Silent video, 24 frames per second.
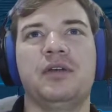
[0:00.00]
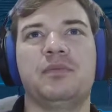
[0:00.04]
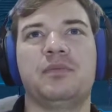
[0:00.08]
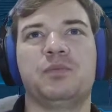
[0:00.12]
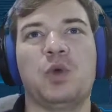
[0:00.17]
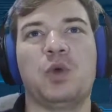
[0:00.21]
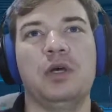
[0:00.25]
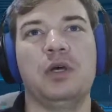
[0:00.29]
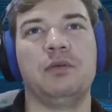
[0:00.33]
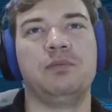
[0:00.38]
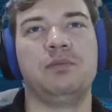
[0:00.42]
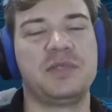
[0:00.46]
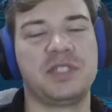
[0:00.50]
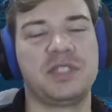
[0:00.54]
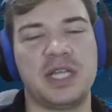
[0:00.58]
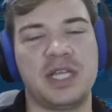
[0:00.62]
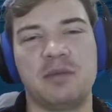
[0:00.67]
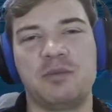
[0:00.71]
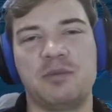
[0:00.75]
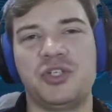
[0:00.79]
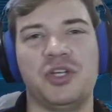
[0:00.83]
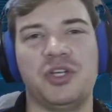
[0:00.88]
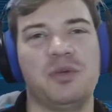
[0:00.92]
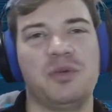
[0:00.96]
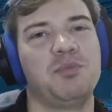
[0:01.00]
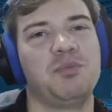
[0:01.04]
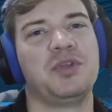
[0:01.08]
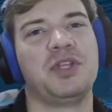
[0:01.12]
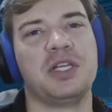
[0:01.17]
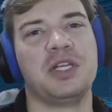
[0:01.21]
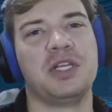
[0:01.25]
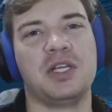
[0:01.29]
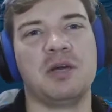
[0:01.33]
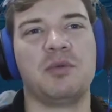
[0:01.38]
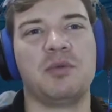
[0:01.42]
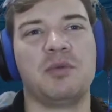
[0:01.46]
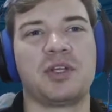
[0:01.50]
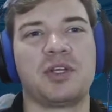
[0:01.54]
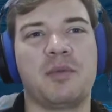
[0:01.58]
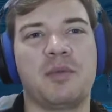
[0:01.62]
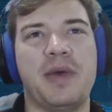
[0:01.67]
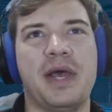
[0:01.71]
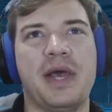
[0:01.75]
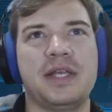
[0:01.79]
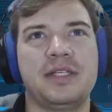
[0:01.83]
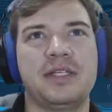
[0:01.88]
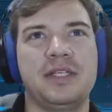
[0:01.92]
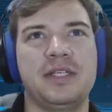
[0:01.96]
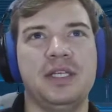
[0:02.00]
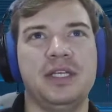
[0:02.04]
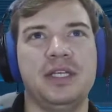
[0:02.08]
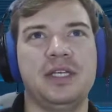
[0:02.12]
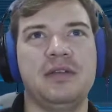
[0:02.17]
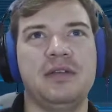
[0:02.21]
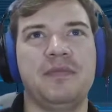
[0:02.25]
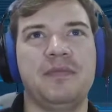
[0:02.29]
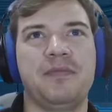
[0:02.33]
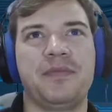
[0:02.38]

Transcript: Well, same ship, but they doubled the capacity,